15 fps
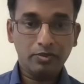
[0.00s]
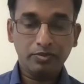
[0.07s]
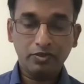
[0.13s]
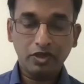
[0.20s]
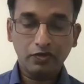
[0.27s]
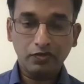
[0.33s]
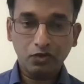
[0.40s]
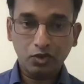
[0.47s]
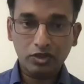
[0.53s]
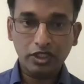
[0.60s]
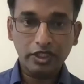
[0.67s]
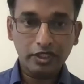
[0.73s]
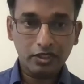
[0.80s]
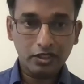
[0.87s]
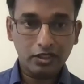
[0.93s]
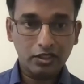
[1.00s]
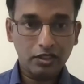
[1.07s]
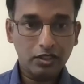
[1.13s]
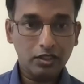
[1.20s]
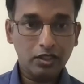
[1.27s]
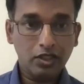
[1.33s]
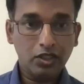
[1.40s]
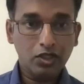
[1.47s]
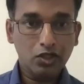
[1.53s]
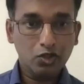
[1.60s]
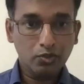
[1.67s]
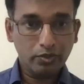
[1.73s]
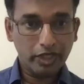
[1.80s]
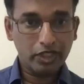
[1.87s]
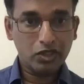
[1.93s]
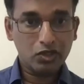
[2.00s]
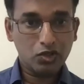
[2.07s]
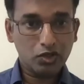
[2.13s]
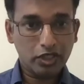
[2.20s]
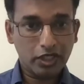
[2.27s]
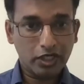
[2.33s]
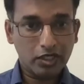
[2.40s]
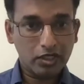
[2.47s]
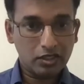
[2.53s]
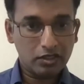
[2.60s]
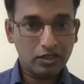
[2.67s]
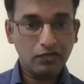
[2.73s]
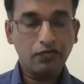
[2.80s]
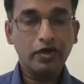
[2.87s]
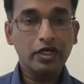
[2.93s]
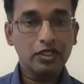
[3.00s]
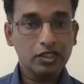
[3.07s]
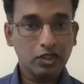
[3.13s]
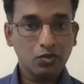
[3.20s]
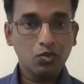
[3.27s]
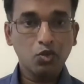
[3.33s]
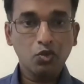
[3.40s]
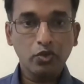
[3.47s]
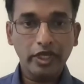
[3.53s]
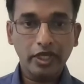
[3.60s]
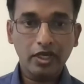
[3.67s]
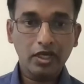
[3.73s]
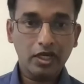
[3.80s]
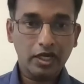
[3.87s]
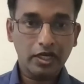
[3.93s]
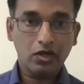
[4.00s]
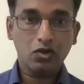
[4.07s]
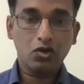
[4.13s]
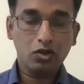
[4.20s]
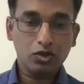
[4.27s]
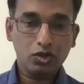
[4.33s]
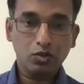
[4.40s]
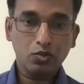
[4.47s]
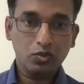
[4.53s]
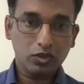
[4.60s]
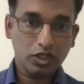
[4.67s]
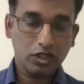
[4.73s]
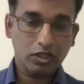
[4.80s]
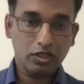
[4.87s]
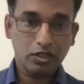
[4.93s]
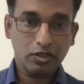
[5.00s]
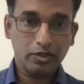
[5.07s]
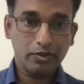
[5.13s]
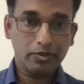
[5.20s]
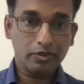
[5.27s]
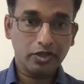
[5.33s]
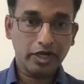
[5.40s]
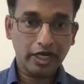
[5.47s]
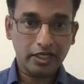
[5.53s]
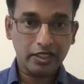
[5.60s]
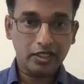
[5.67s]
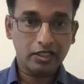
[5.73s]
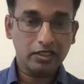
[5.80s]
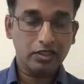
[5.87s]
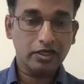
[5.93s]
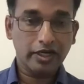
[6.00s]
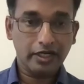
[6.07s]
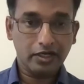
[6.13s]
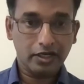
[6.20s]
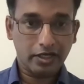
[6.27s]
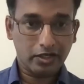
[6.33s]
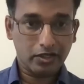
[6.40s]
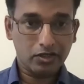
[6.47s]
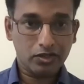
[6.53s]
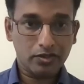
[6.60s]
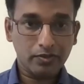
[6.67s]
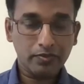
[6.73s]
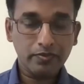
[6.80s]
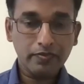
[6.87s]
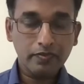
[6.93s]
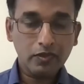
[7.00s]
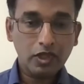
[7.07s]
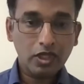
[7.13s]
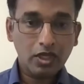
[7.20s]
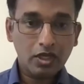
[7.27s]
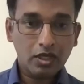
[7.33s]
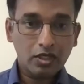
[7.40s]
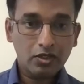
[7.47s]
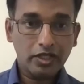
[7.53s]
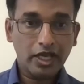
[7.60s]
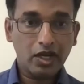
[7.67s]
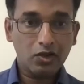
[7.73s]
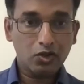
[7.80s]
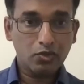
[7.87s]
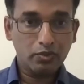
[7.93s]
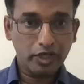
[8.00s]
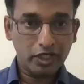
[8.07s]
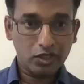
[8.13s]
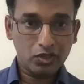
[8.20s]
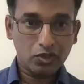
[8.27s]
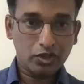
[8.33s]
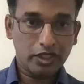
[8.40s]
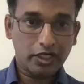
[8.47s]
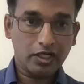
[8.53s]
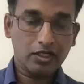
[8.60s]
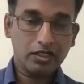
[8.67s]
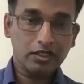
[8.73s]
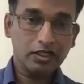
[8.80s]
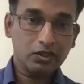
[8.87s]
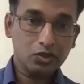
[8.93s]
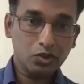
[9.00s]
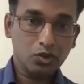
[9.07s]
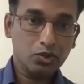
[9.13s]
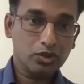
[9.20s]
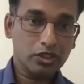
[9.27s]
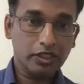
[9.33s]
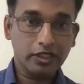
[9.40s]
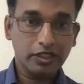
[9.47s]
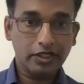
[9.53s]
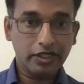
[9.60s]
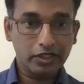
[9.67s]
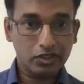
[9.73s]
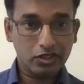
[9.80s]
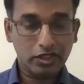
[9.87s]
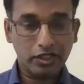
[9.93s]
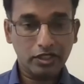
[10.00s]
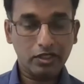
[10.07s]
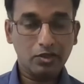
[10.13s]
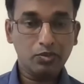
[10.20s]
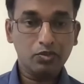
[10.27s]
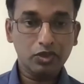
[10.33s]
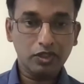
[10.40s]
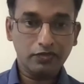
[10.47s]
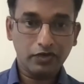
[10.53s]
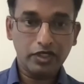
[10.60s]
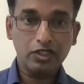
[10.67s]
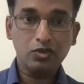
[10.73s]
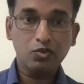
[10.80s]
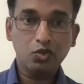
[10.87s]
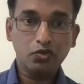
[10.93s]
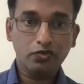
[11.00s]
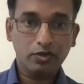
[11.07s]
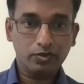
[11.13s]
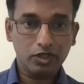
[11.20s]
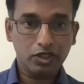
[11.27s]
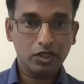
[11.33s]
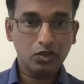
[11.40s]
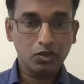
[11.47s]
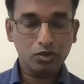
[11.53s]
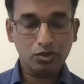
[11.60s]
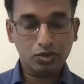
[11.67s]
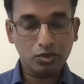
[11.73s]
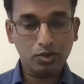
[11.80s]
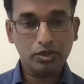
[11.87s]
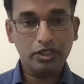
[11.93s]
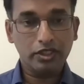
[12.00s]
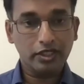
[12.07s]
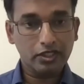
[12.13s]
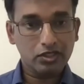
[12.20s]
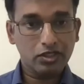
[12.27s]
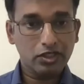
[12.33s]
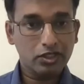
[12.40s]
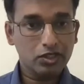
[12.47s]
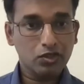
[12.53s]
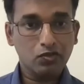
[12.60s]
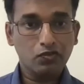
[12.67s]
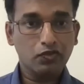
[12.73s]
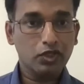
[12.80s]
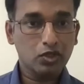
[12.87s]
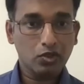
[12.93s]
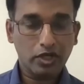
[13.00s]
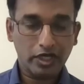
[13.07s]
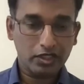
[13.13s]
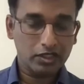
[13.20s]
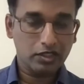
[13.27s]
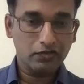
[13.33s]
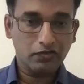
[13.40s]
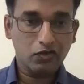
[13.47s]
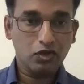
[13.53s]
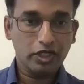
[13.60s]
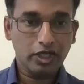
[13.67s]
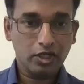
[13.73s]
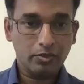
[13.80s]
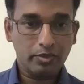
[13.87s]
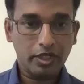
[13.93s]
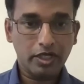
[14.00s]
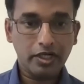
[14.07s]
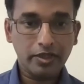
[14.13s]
folks internal to make sure that the funds are moving and are also tracking in the right direction. They have to make sure that the source and the destiny, the funds move from the source and destination without actually falling apart.